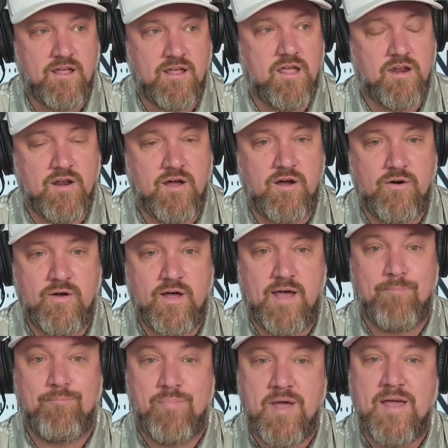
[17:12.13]

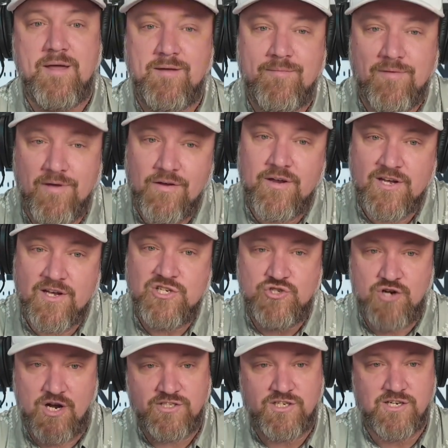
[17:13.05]
and be on the
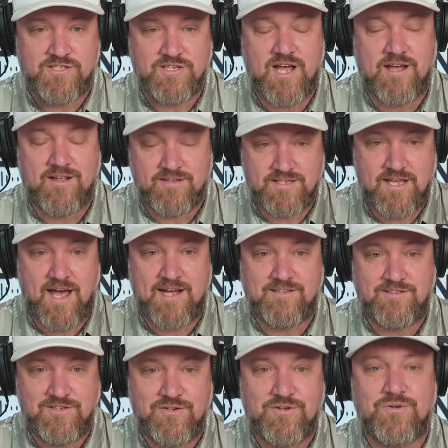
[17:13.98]
construction
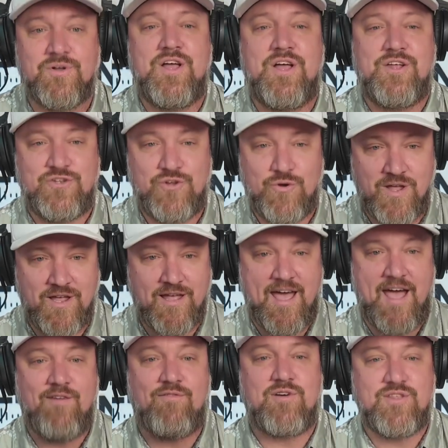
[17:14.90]
side too, doing
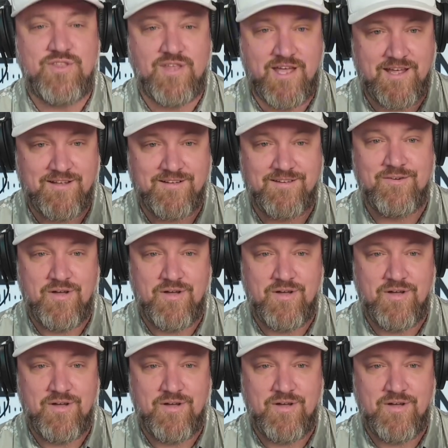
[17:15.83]
everything.